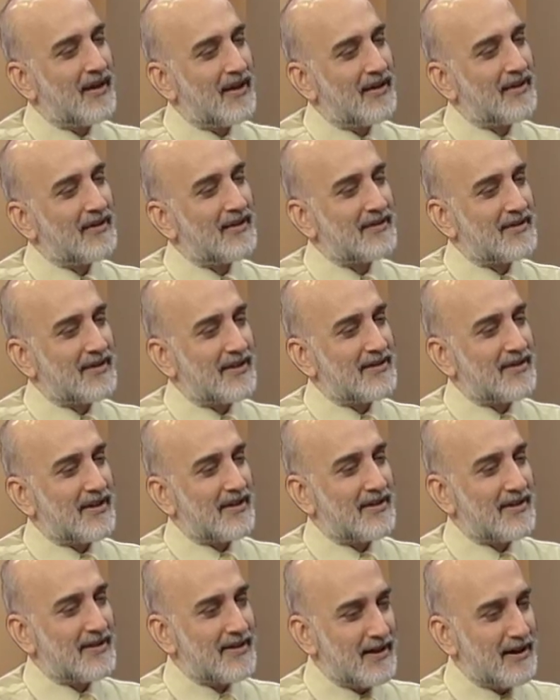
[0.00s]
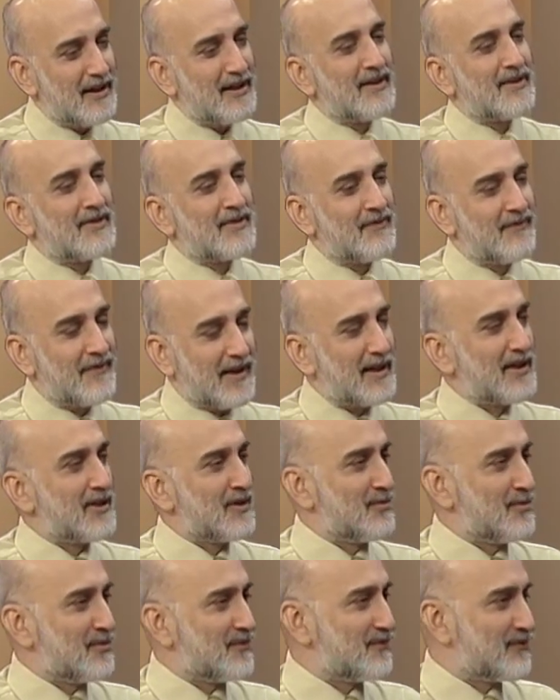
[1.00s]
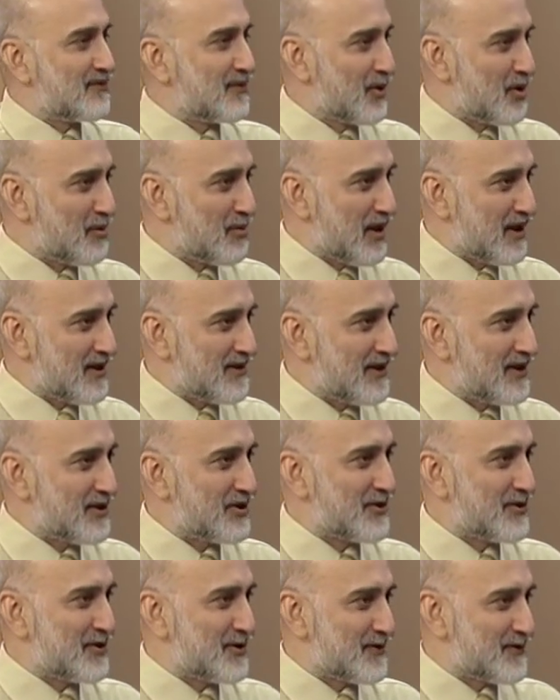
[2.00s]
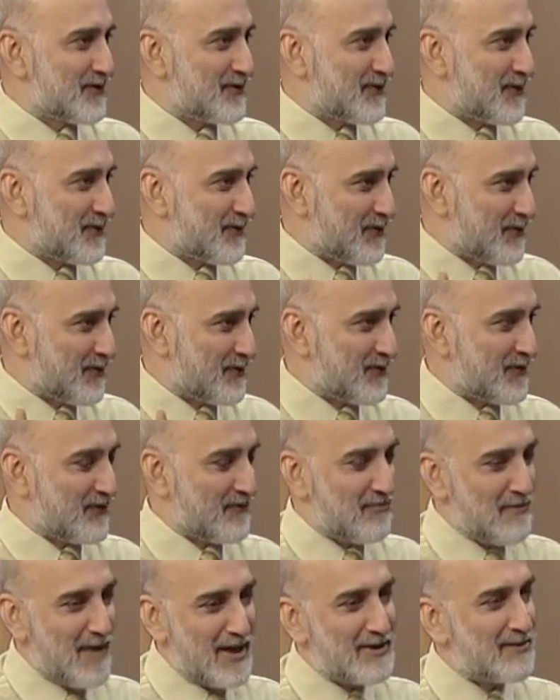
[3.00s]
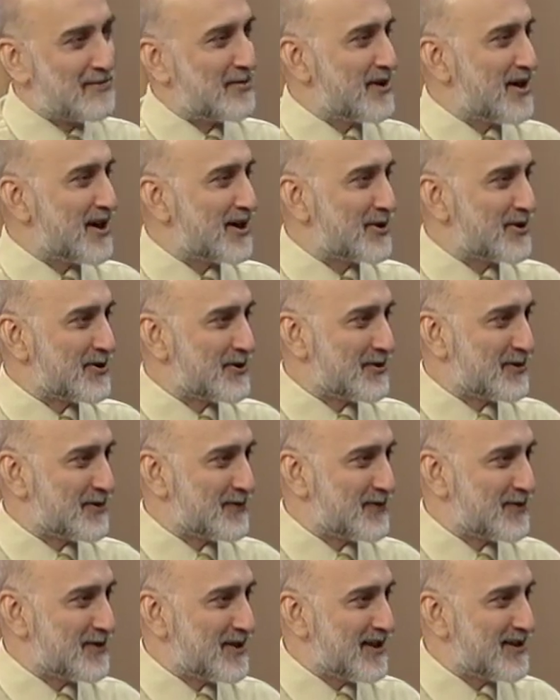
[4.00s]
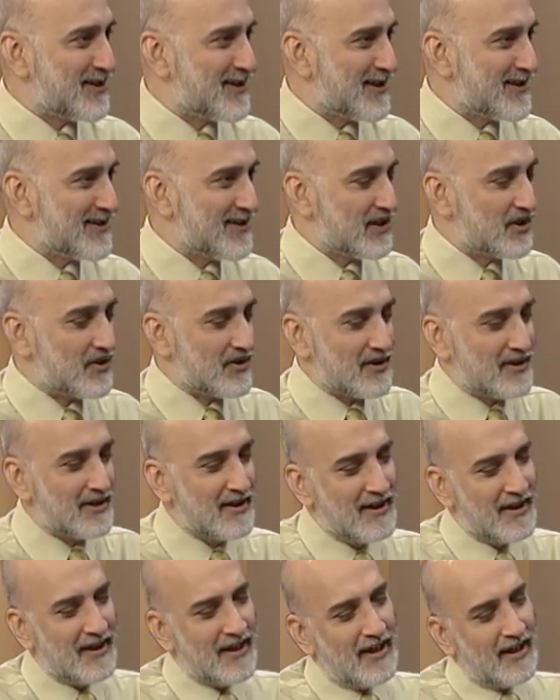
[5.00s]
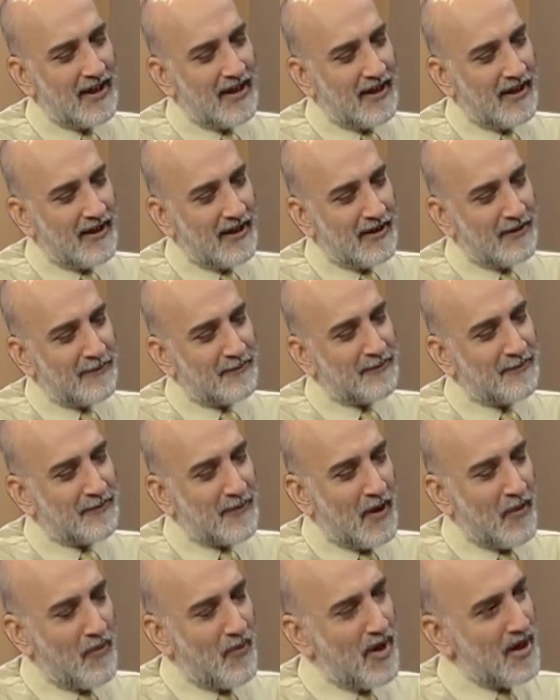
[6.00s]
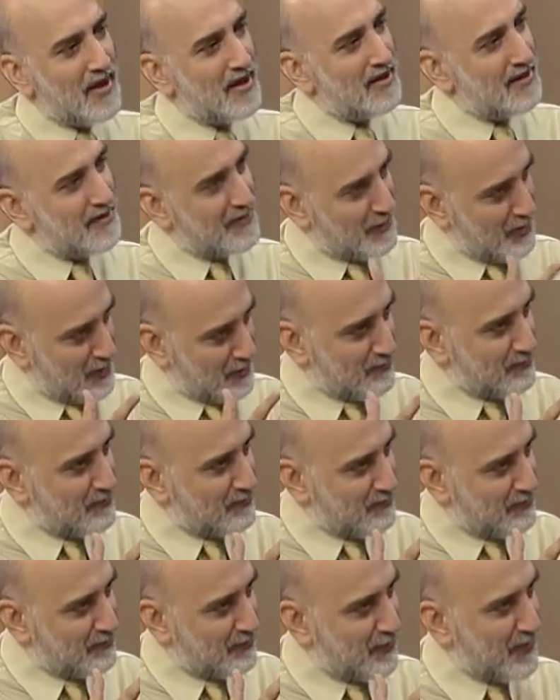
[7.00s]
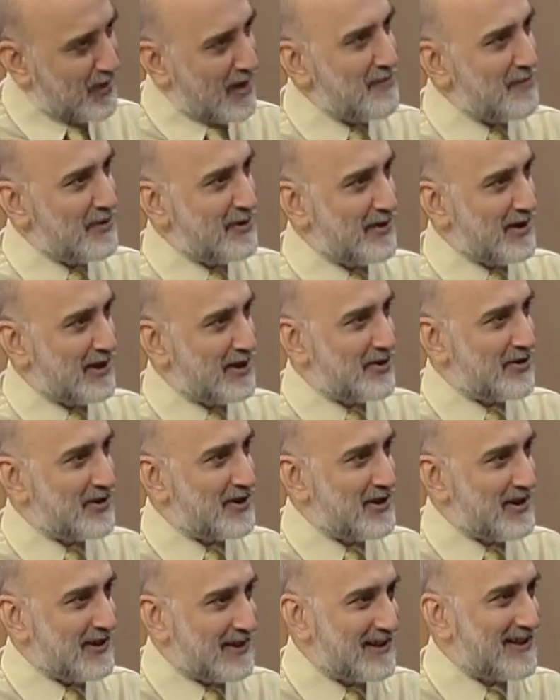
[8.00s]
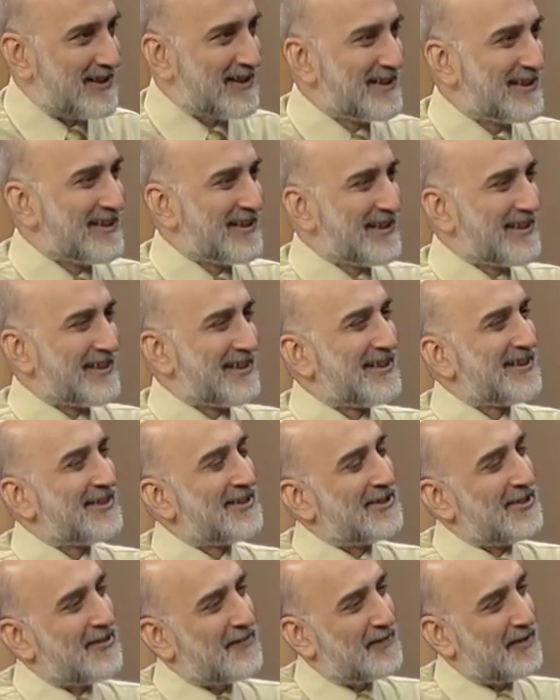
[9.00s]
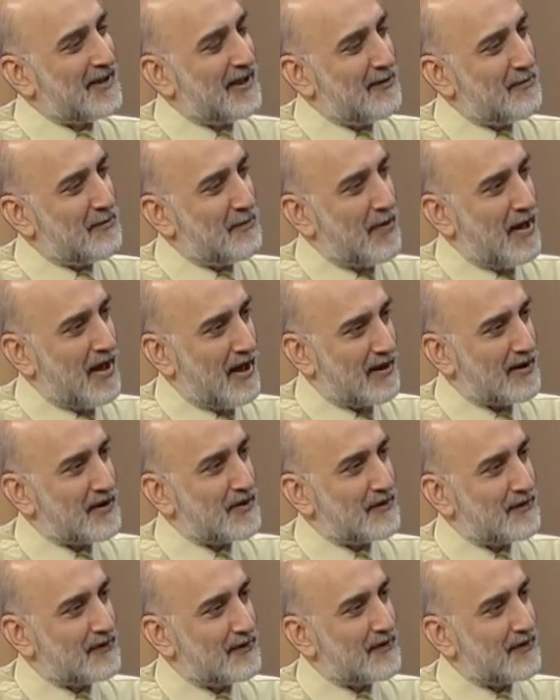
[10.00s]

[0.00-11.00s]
is seen as the victim of globalization, of mass production, of standardization. What is your primary critique of the impact of